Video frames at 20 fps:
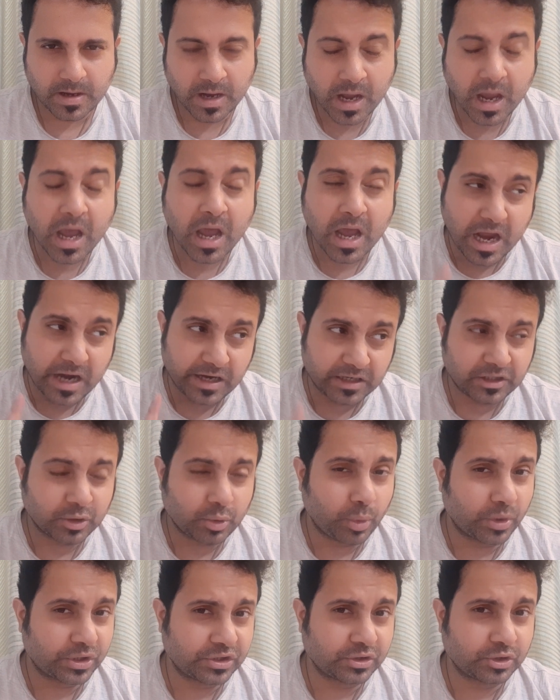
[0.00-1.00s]
Another
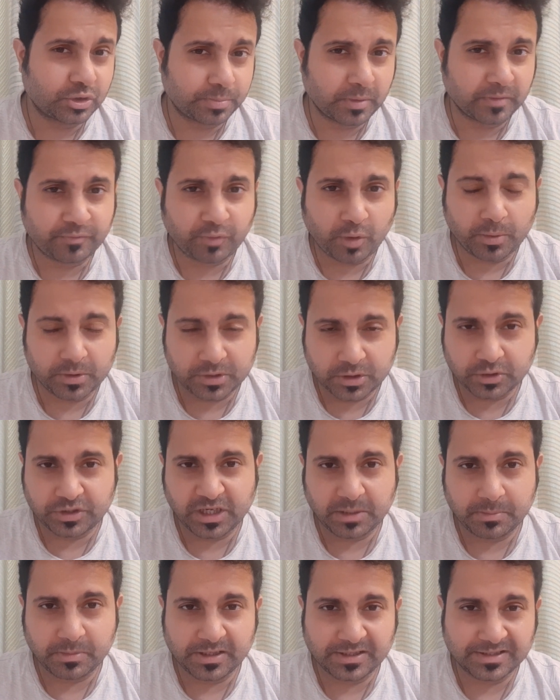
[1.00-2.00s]
question to put forward to the
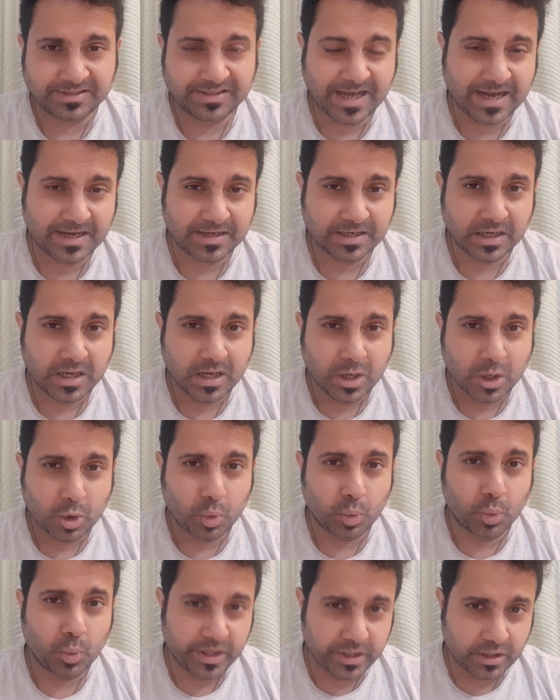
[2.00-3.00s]
table is that
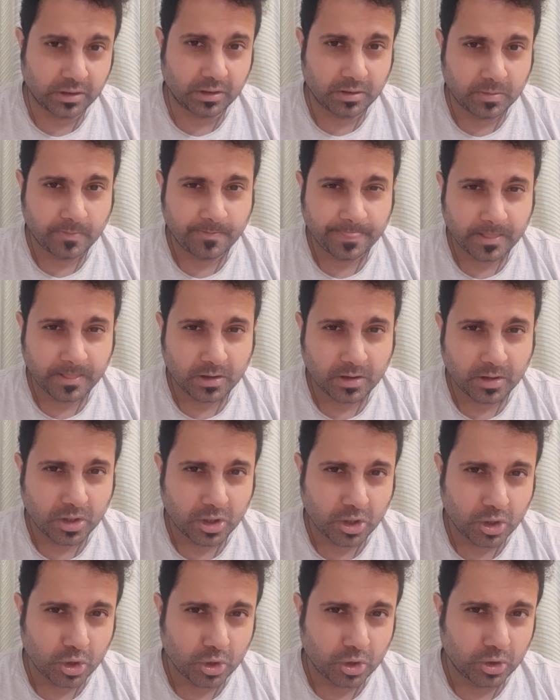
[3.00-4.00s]
whether
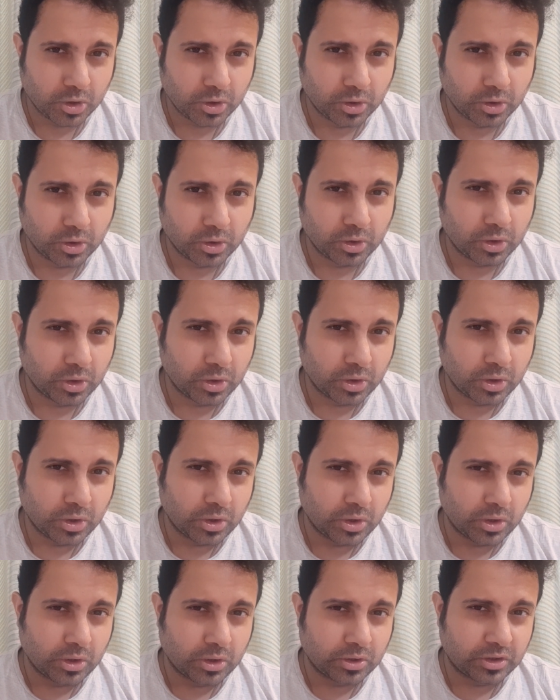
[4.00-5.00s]

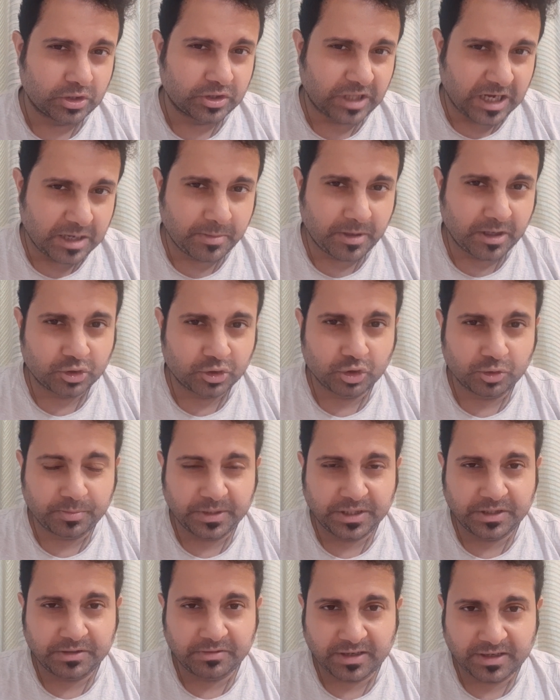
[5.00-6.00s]
the Taliban should
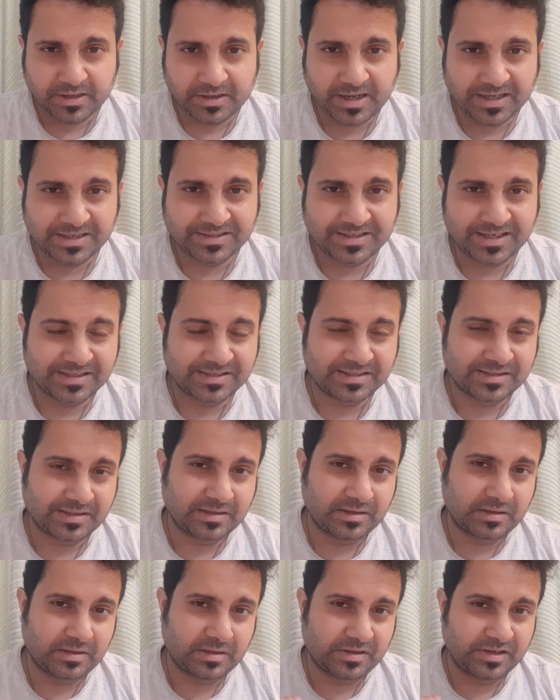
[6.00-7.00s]
be recognized as
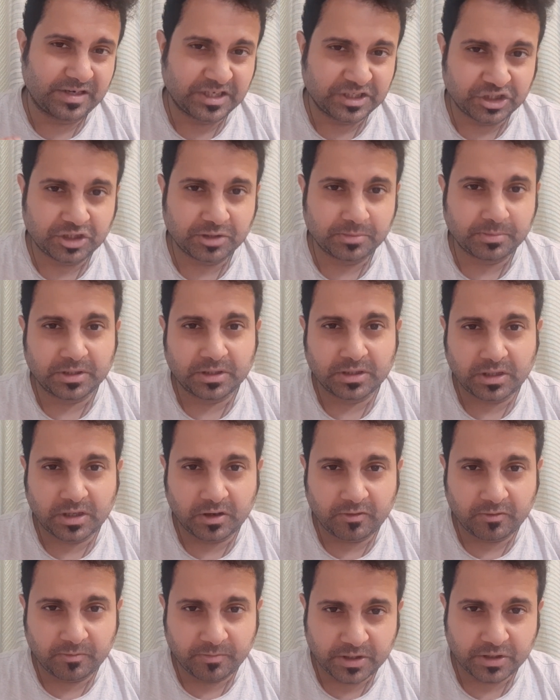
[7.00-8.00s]
a legitimate
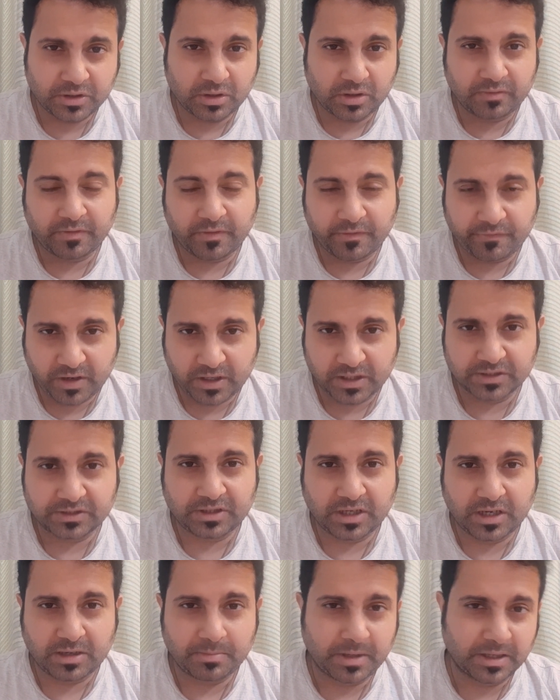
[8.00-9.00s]
government of
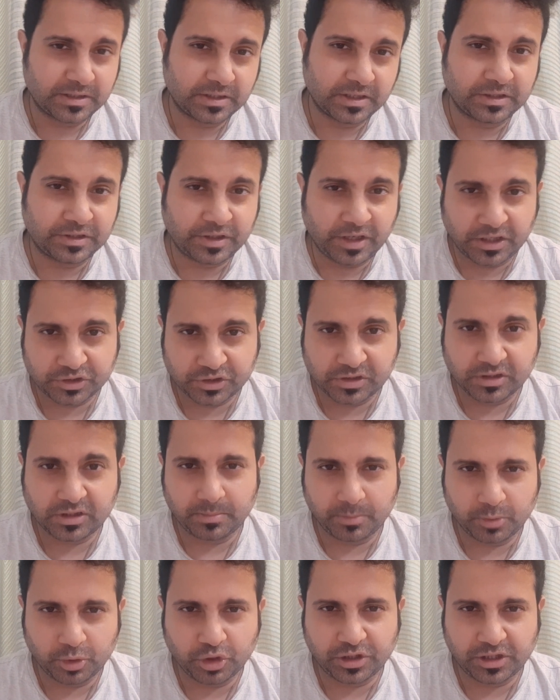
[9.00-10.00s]
Afghanistan by the international
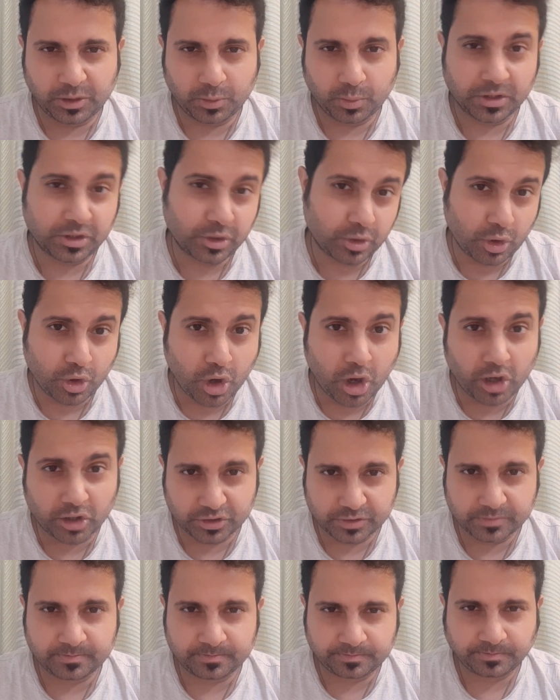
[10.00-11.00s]
community, whether or
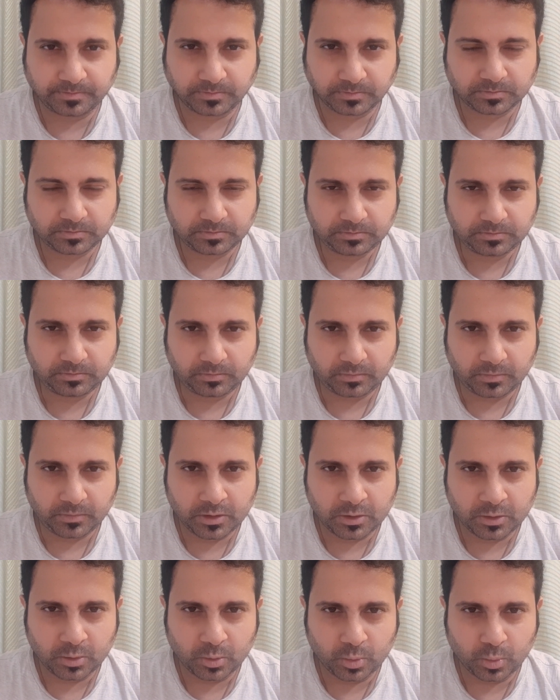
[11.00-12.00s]
not.
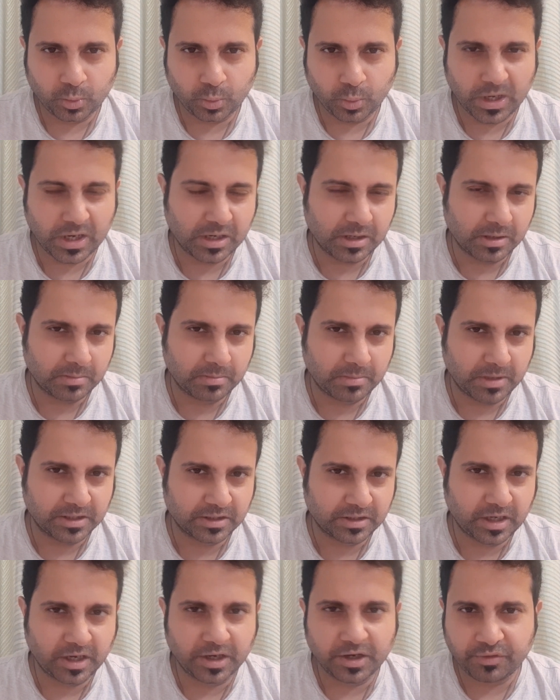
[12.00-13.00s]
Well, by
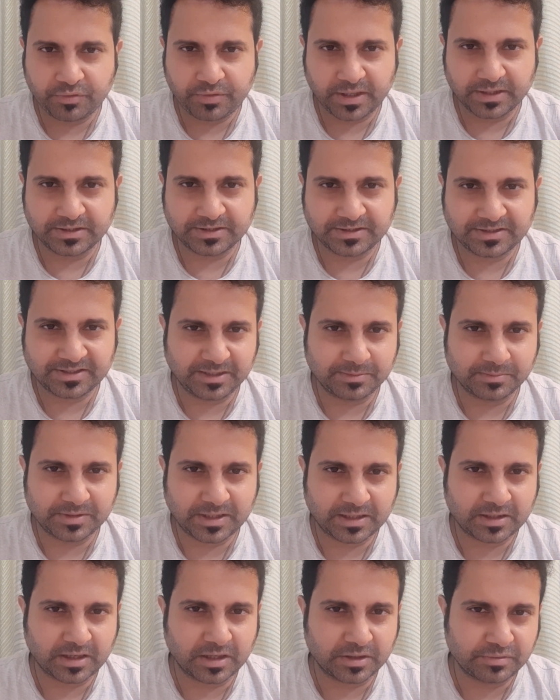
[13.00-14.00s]
the current trends, it seems
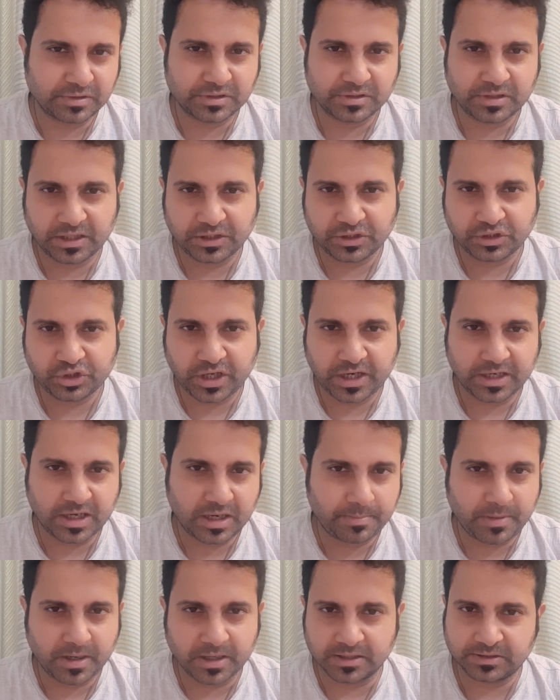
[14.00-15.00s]
that countries like
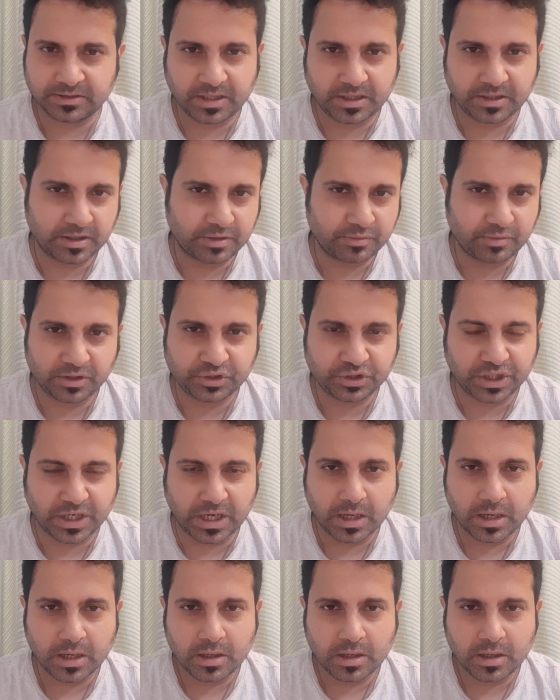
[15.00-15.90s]
China, Pakistan, and Russia